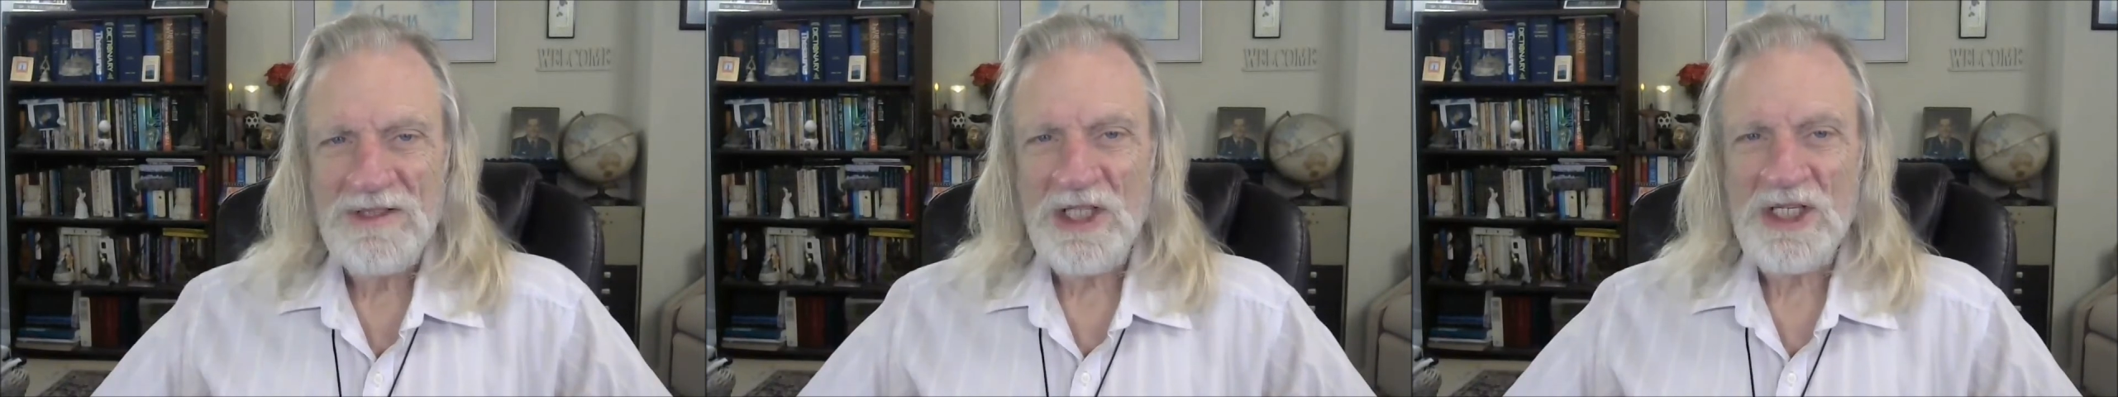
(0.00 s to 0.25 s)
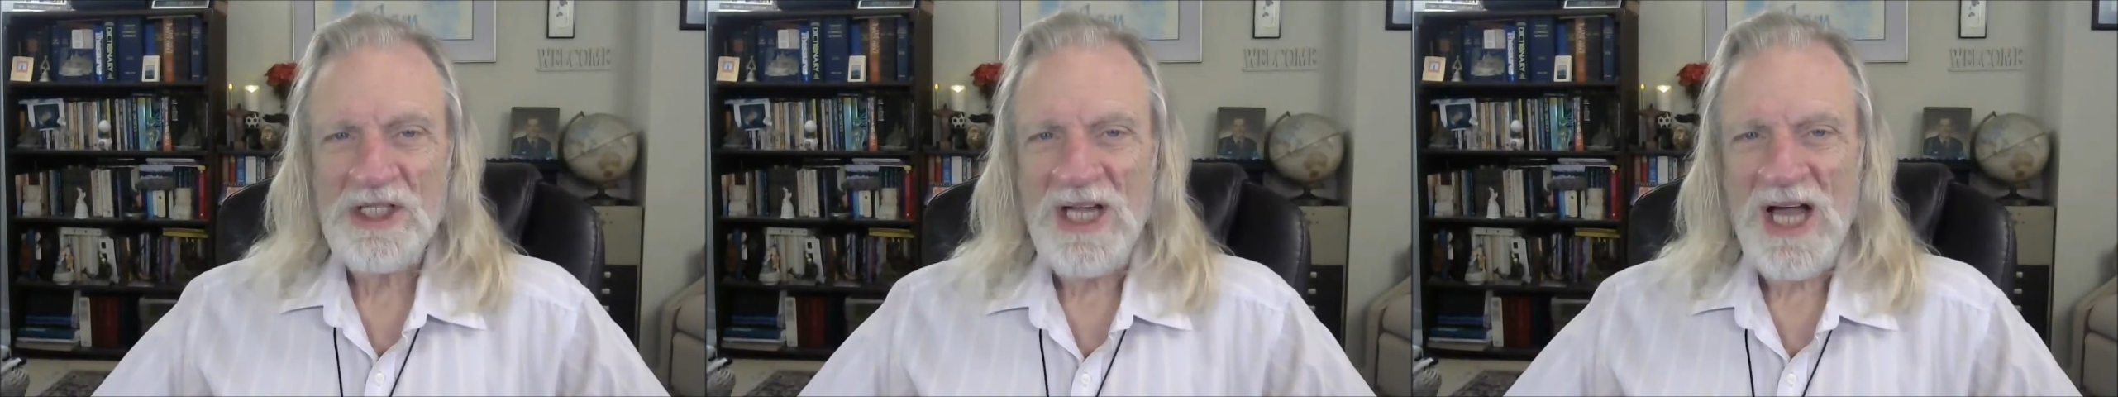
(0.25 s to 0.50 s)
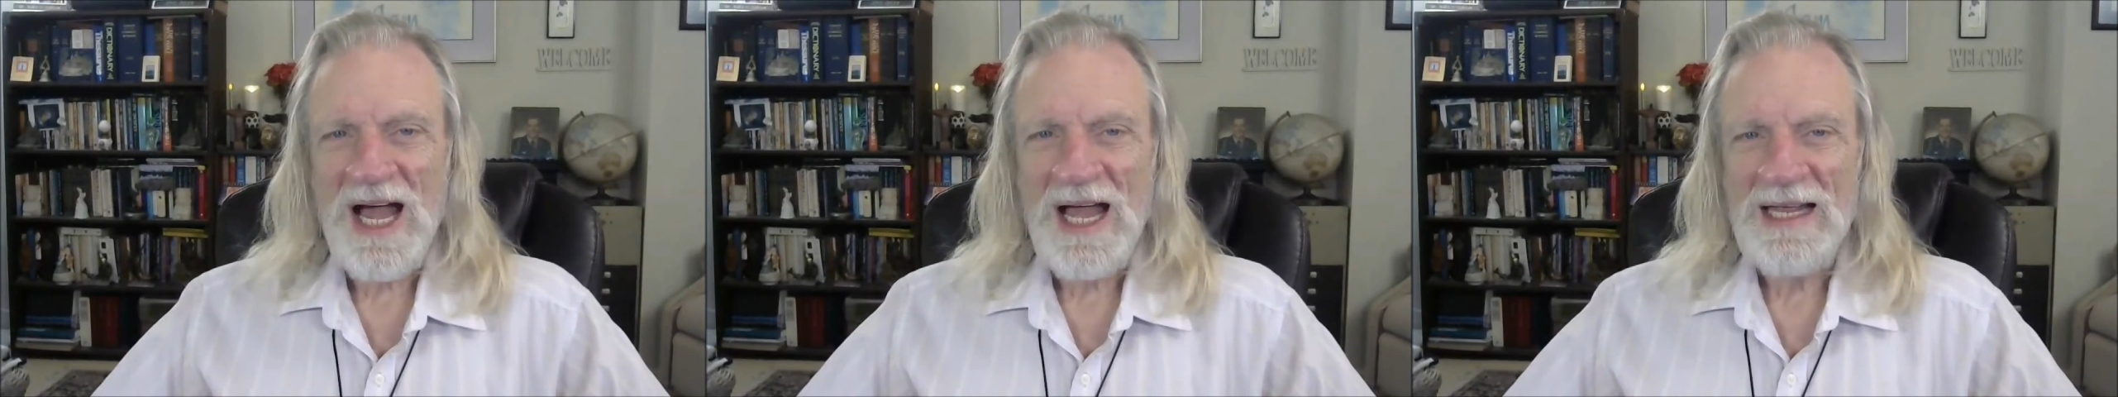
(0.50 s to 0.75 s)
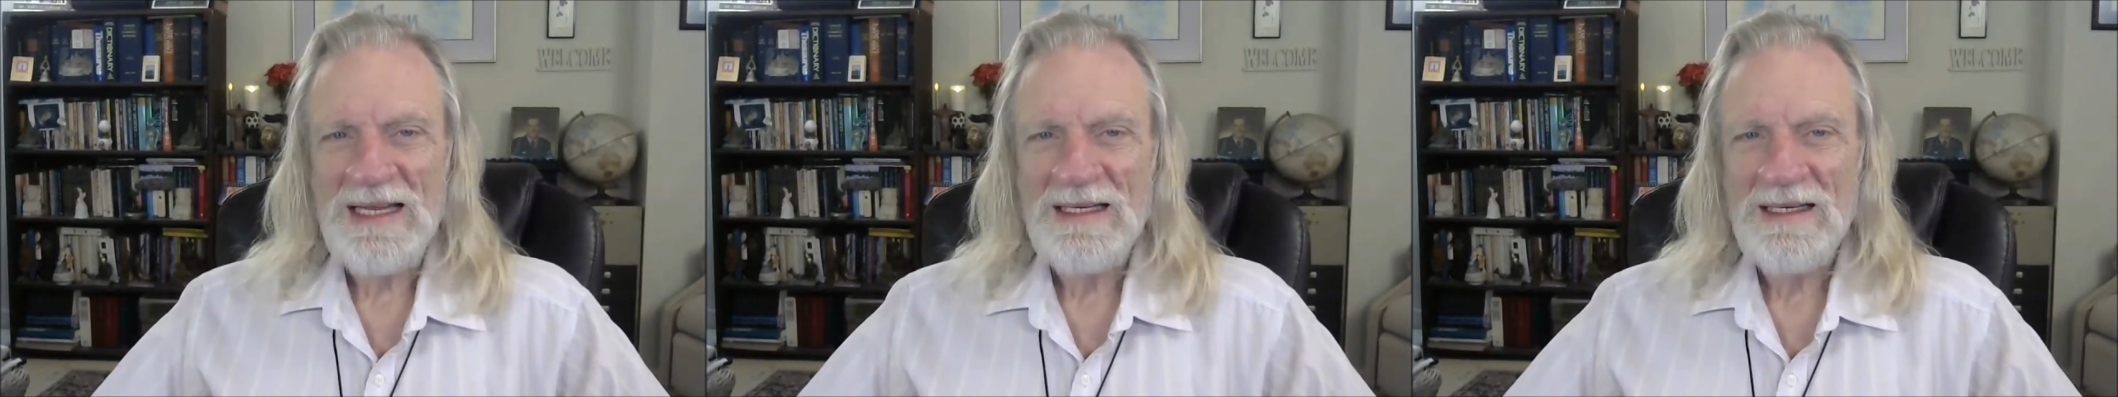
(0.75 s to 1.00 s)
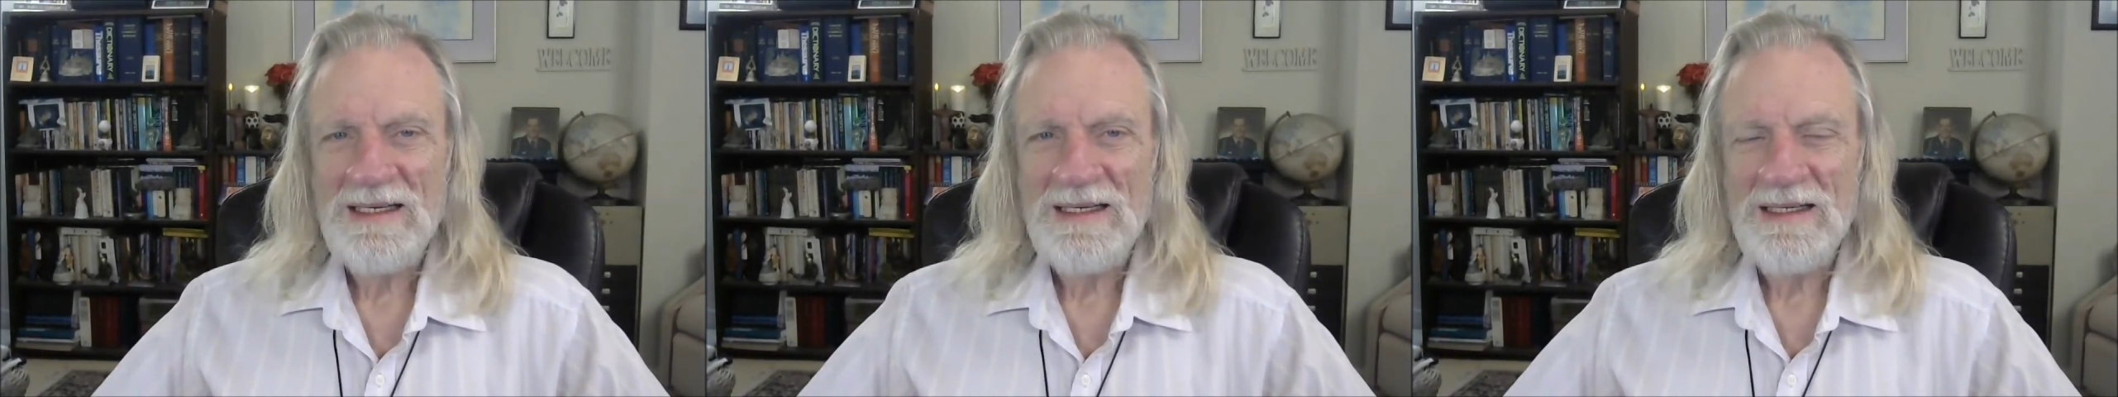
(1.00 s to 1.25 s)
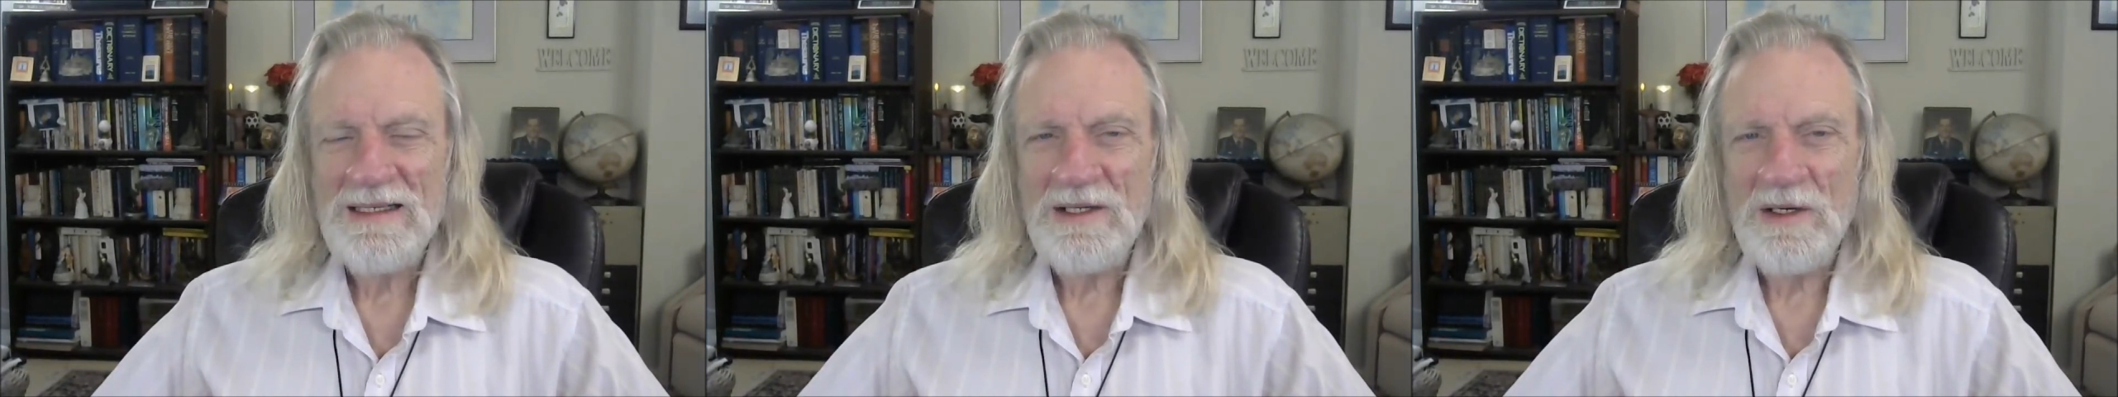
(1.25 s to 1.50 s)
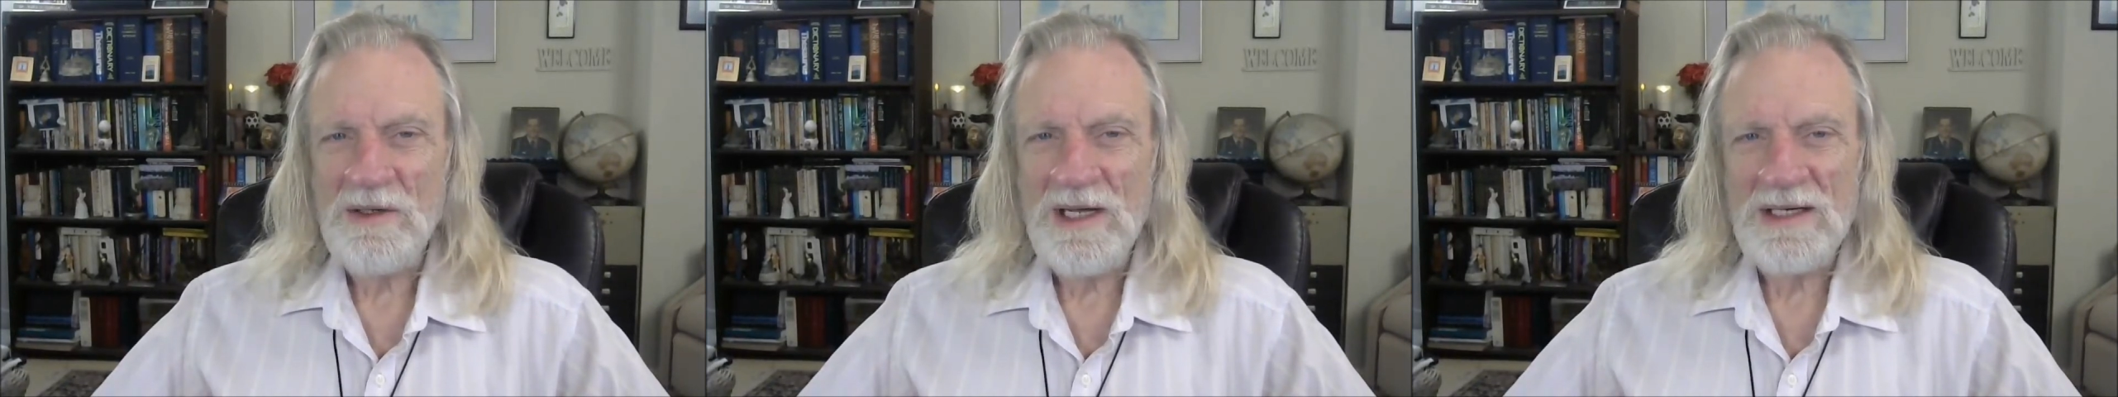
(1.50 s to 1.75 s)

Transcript: just die and don't